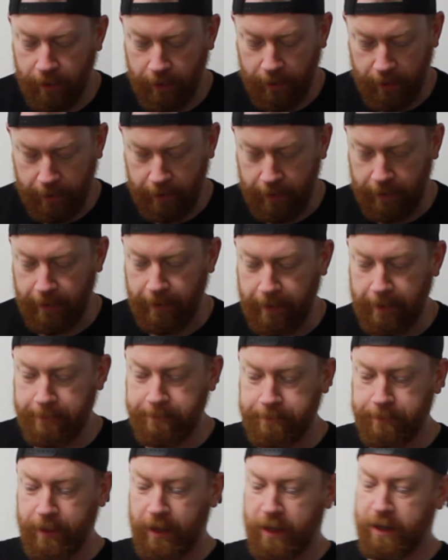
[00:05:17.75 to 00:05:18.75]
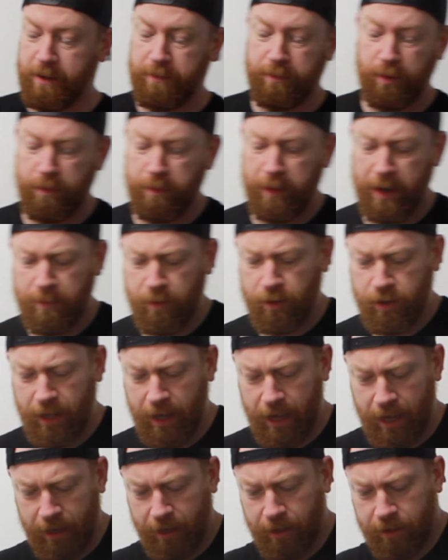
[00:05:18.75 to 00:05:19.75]
and I can put pretty much
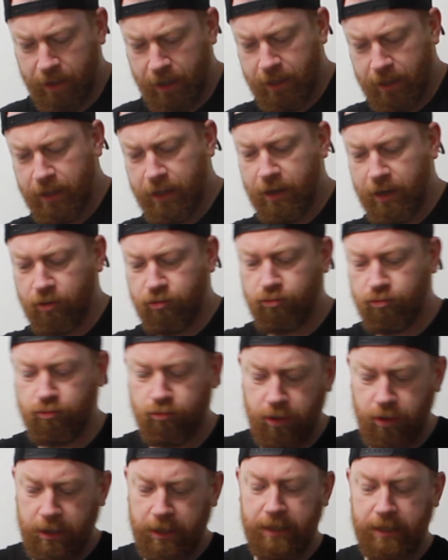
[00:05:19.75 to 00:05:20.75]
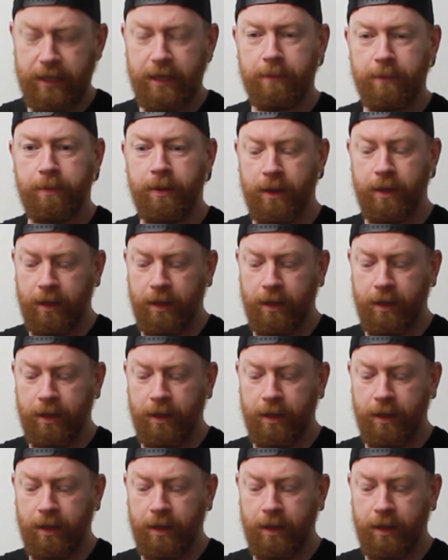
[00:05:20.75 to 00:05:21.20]
anything in here. It's really deep.